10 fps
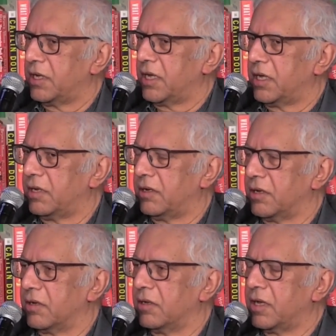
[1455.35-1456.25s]
And
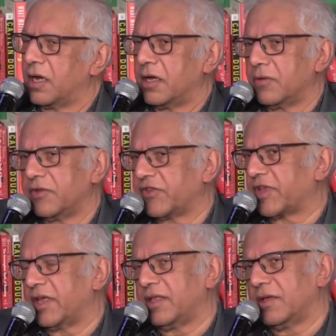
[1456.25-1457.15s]
I always
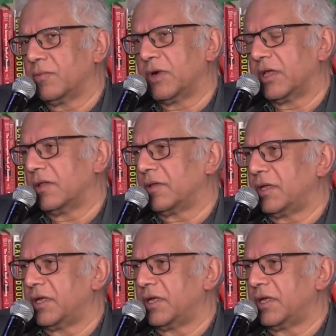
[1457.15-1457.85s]
say that, well,